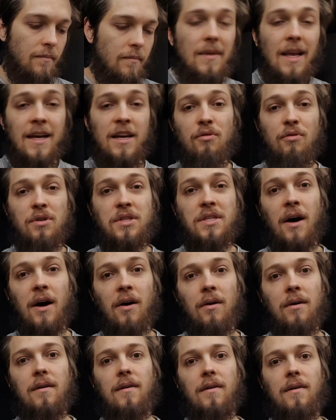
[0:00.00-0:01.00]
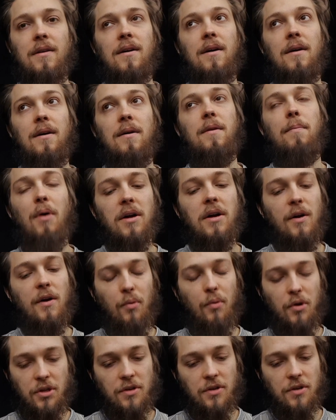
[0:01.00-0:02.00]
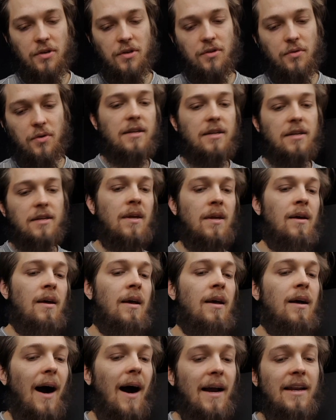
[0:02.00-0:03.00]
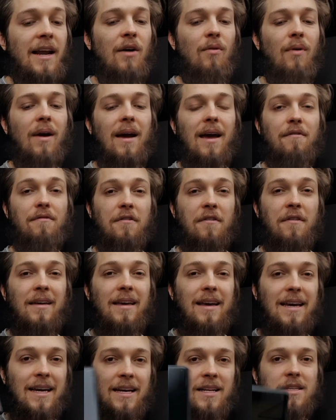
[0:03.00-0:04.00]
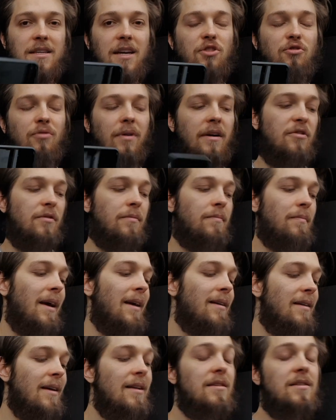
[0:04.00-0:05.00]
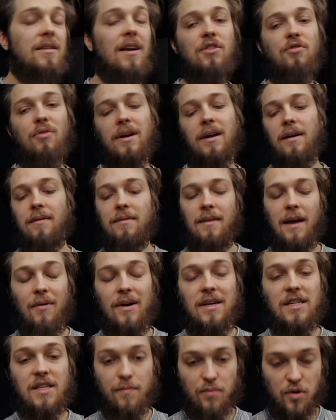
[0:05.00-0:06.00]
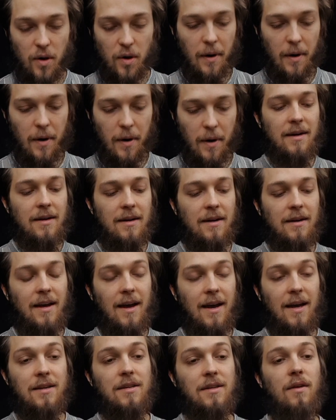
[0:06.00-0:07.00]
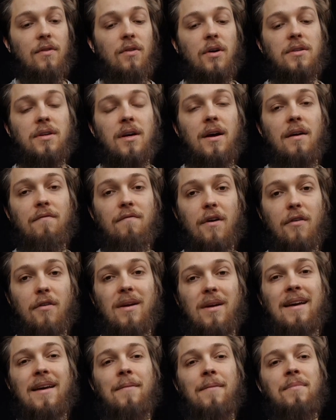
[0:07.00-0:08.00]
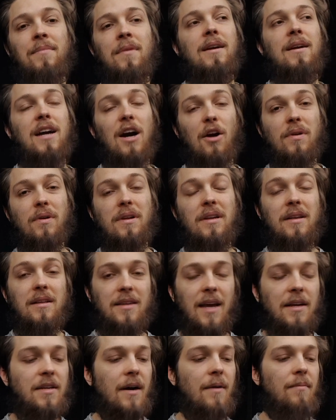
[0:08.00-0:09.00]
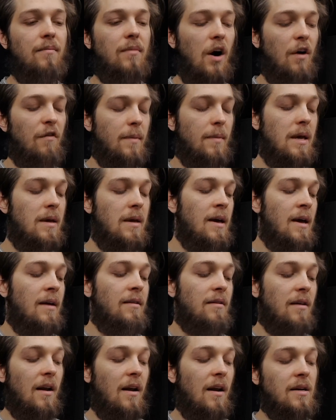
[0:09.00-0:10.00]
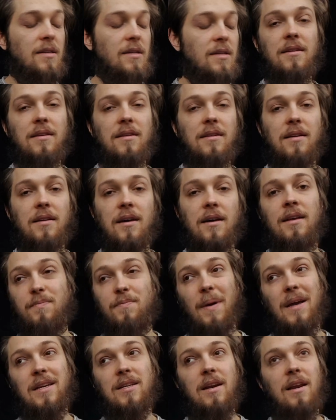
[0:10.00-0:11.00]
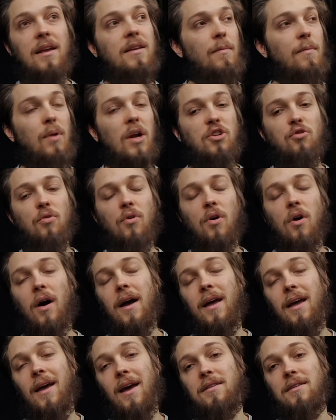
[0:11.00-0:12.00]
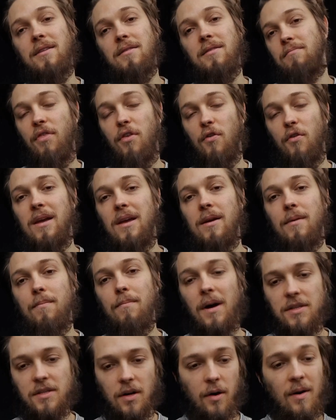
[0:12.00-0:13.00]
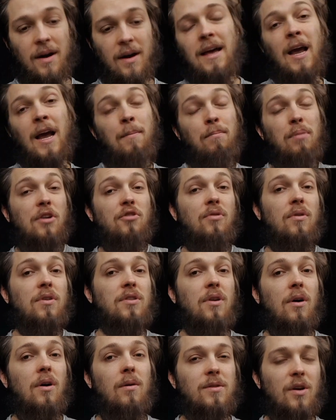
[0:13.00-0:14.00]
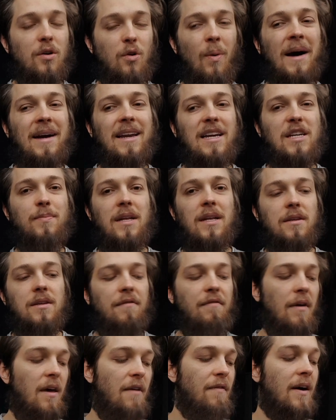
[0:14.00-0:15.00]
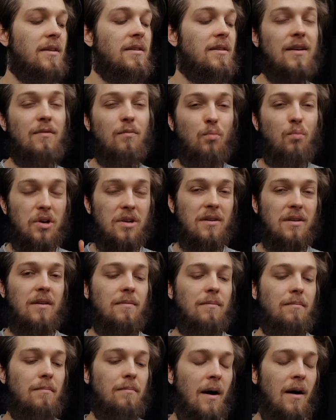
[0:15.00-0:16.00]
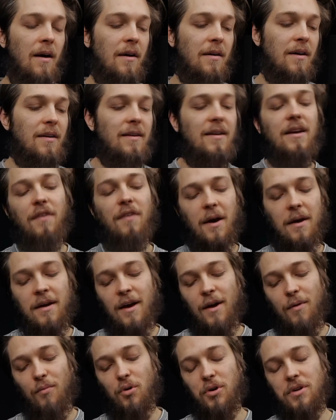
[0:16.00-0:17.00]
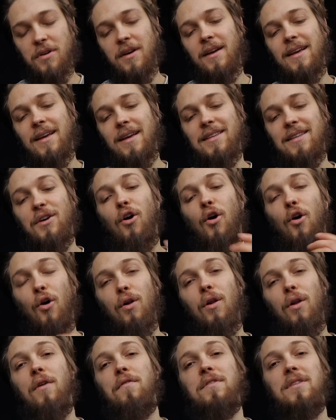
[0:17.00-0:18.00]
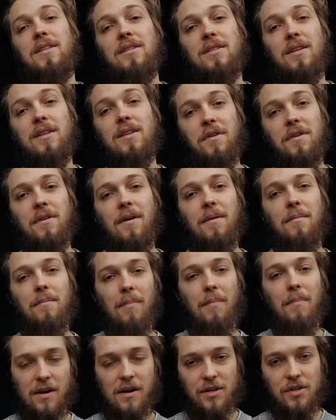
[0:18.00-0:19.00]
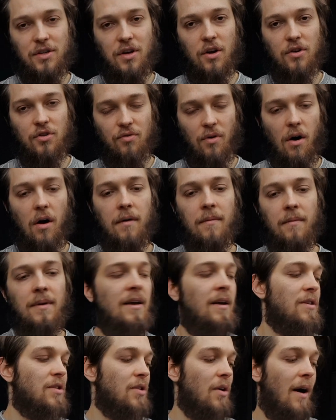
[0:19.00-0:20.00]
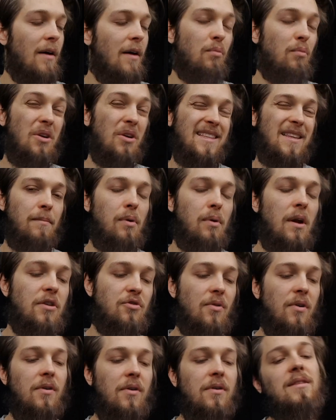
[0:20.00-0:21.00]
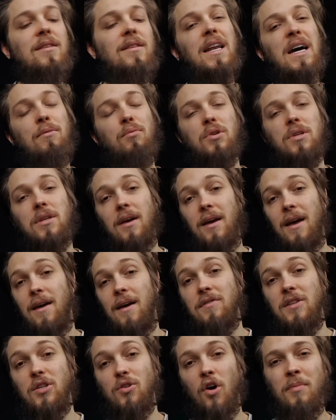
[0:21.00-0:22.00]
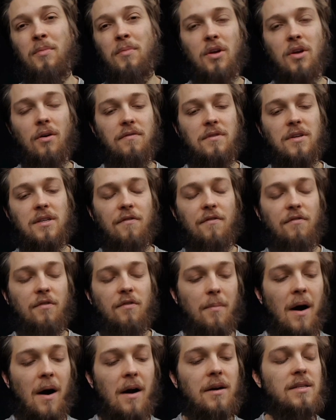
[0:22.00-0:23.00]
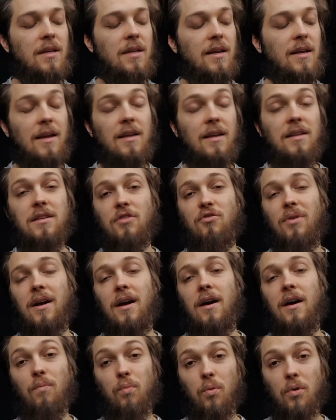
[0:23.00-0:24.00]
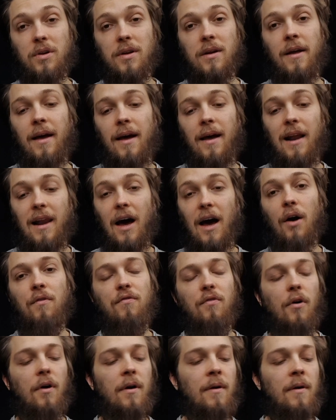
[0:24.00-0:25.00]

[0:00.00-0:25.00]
here is now the part I wanted to discuss. I now have Inside Tracker, and Inside Tracker now has the problem that it has not very current data of me. The last data is basically the blood draw I had 3 months ago, and blood draws are also quite expensive. If I would get all of these different markers drawn, so I would get the blood drawn, and then I would have determined all of these different markers that Inside Tracker would allow for,